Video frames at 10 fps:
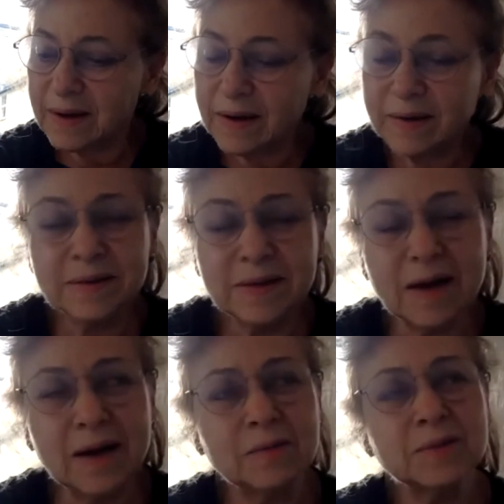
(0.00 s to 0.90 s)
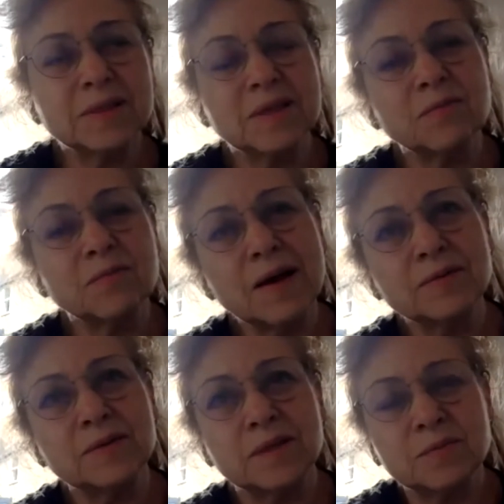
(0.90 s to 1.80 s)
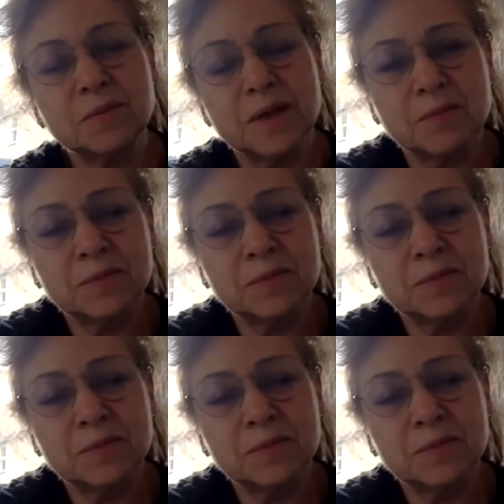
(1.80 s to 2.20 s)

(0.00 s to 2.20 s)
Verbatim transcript: I, I was surrounded when I,